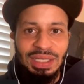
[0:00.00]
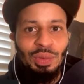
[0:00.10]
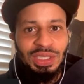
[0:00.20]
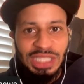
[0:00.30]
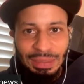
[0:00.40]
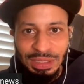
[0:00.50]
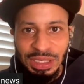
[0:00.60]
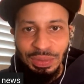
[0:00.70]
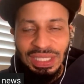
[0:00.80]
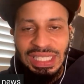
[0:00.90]
He won a
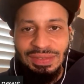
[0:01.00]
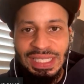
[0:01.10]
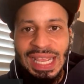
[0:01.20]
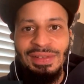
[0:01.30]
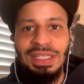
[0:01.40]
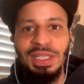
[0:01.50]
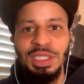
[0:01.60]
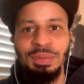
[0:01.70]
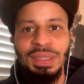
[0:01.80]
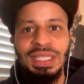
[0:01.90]
championship with the Cleveland
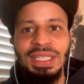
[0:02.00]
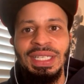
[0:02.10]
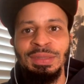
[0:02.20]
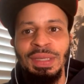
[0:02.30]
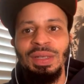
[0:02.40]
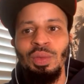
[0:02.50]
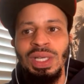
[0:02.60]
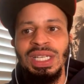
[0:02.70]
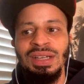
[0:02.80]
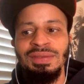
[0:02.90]
Cavaliers, but he has been
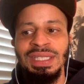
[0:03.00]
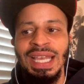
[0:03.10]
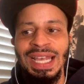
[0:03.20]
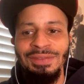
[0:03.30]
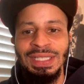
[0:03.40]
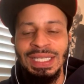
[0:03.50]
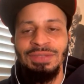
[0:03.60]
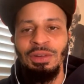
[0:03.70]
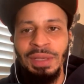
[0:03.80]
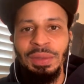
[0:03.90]
one of the advocates
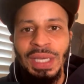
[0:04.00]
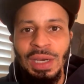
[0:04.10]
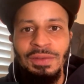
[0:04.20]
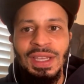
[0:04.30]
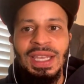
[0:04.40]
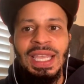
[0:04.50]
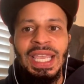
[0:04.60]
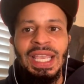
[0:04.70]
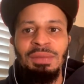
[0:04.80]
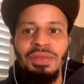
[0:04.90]
for mental health
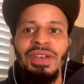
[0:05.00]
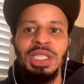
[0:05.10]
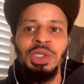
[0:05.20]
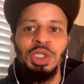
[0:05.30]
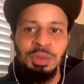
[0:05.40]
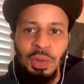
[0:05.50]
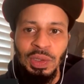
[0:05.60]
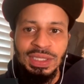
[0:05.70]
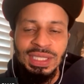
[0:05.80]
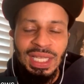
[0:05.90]
in professional
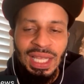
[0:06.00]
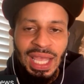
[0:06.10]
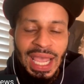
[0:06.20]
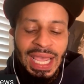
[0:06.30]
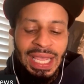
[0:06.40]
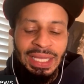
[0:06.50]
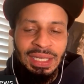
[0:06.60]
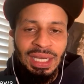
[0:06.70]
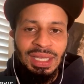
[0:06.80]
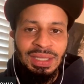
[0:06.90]
sports, and
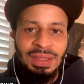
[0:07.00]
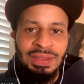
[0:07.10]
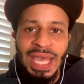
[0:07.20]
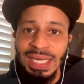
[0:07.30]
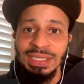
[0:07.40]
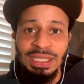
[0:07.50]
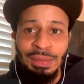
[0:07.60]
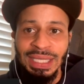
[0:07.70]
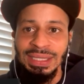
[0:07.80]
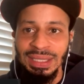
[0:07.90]
that is an
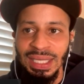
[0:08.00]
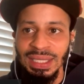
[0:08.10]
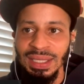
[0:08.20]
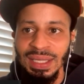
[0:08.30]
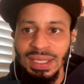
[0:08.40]
amazing thing.